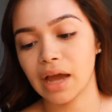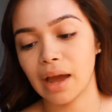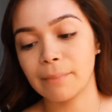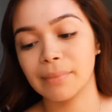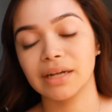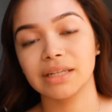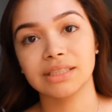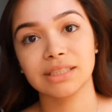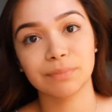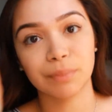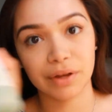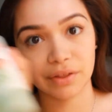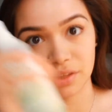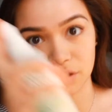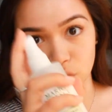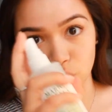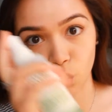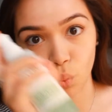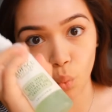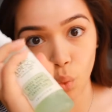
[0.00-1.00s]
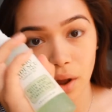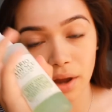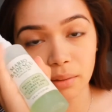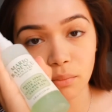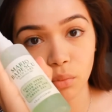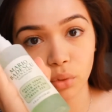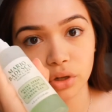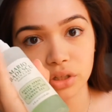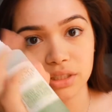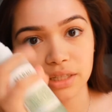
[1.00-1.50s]
I'm going to spray this
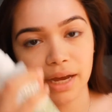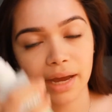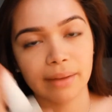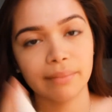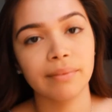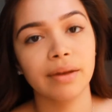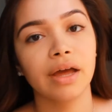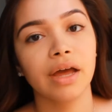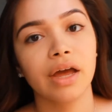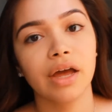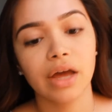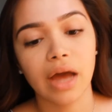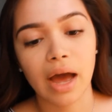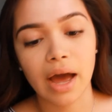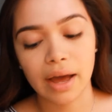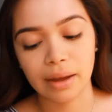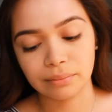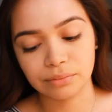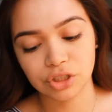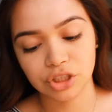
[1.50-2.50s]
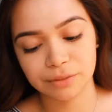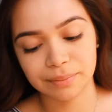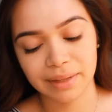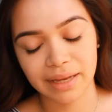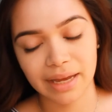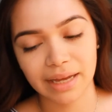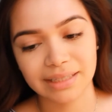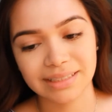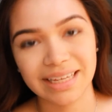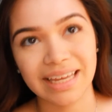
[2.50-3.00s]
one more time, just
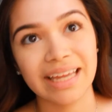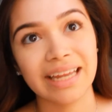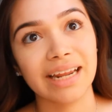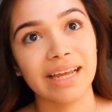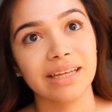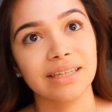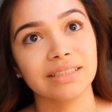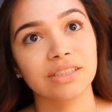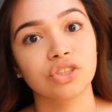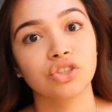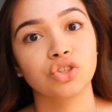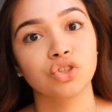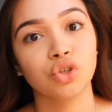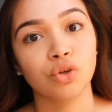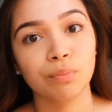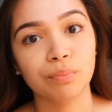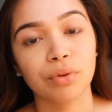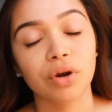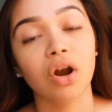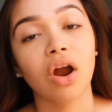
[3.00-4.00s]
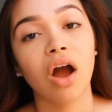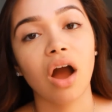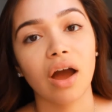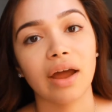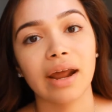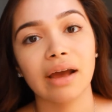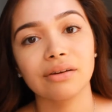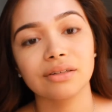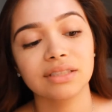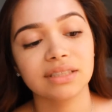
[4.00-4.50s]
because it is super
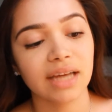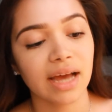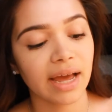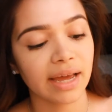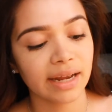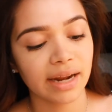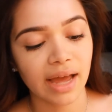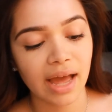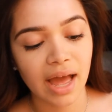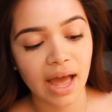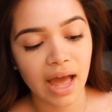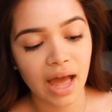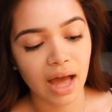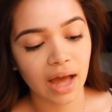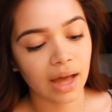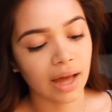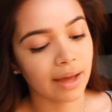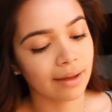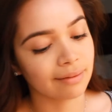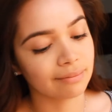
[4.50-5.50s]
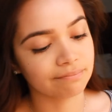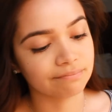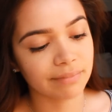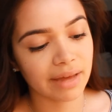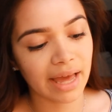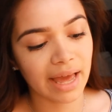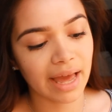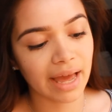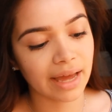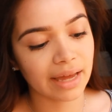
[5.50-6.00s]
hot outside,
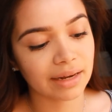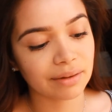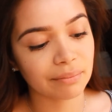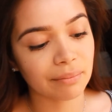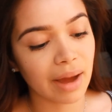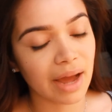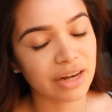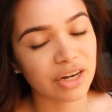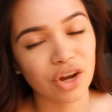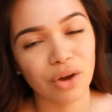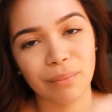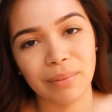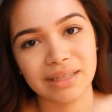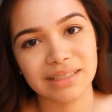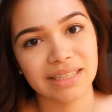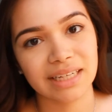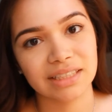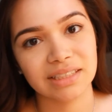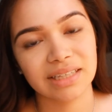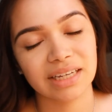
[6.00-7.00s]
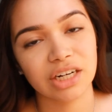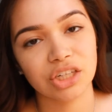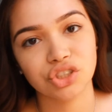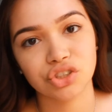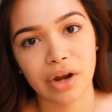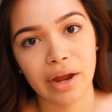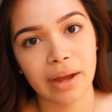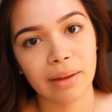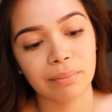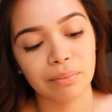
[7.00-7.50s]
and I know my skin's going to
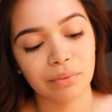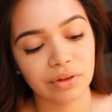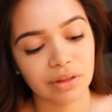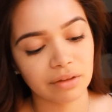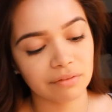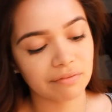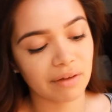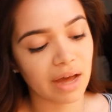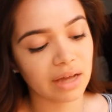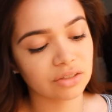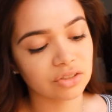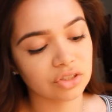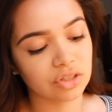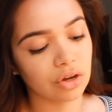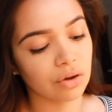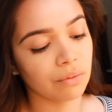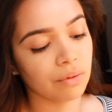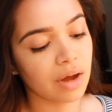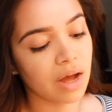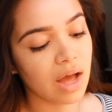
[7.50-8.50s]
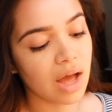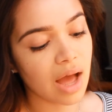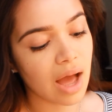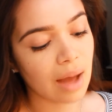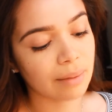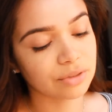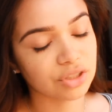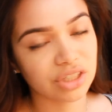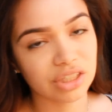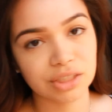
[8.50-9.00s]
dry up really fast. So
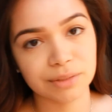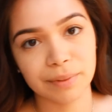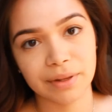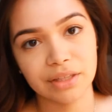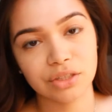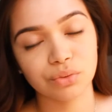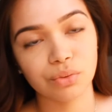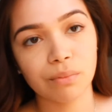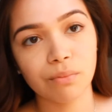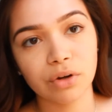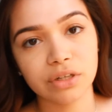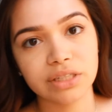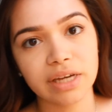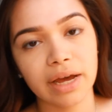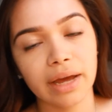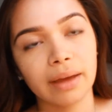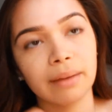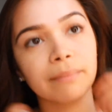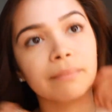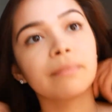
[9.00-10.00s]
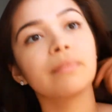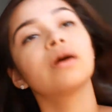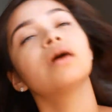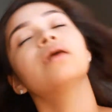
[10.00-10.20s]
I'm just going to spray this one more time.